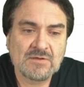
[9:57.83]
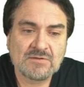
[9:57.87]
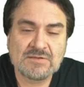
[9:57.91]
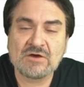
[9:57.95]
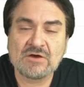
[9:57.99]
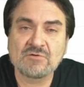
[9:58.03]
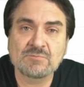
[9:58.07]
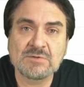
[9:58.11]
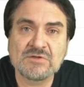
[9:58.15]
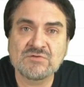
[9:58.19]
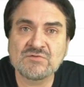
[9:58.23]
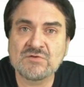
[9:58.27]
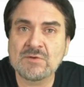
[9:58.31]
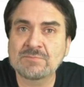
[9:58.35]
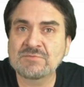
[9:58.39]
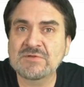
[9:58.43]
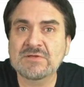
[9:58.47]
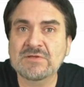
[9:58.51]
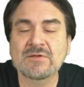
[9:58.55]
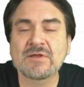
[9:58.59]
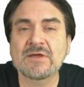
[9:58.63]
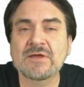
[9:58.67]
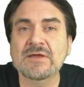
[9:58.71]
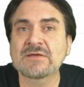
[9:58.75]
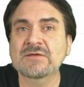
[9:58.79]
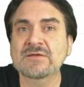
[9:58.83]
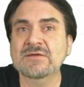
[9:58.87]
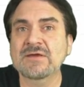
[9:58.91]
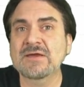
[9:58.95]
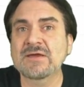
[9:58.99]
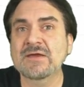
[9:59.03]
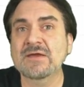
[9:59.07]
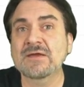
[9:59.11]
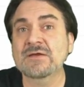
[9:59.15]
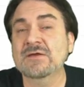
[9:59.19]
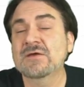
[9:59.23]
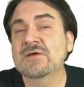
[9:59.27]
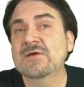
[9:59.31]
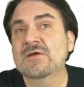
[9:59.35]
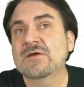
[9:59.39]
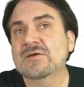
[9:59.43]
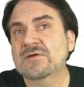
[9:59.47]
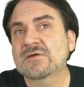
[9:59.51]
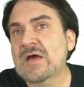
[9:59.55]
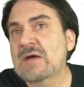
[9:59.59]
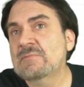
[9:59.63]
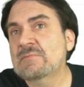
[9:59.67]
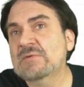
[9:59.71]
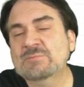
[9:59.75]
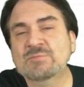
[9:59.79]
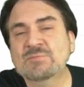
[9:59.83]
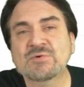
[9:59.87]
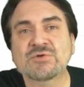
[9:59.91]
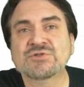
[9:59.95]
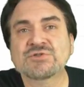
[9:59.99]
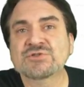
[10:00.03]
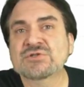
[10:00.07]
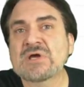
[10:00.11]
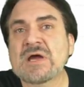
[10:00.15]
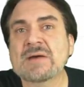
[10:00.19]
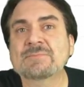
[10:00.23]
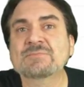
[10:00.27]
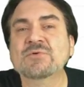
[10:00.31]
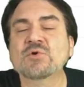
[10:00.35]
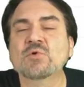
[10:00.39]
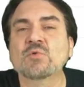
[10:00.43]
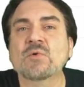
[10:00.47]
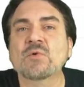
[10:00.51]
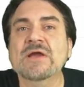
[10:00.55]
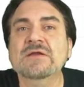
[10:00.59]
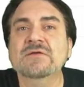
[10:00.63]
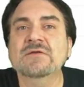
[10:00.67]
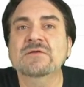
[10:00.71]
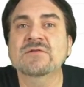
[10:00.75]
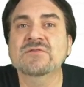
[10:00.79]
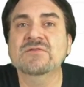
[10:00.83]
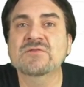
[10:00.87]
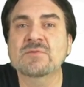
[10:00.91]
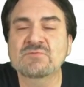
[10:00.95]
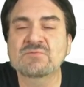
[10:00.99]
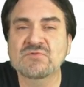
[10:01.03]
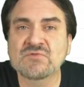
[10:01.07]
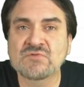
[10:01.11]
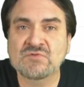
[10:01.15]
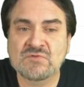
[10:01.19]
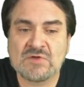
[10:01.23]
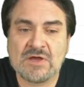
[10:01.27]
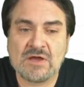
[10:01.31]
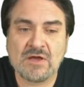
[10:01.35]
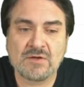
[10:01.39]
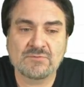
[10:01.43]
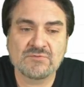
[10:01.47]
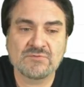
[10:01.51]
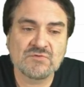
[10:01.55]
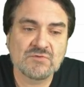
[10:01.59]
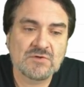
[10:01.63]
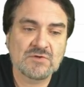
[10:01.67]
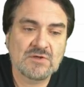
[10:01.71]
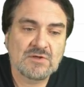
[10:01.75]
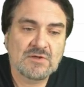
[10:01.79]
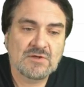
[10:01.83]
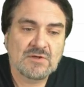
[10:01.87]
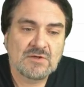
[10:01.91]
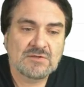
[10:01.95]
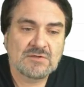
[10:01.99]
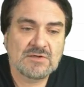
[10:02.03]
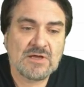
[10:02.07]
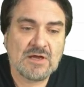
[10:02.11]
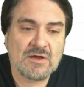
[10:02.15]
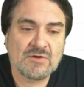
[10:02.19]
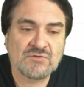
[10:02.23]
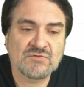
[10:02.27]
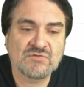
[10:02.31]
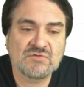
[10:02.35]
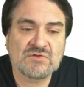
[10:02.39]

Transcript: That would be something like a comic book shop graded it themselves. Now,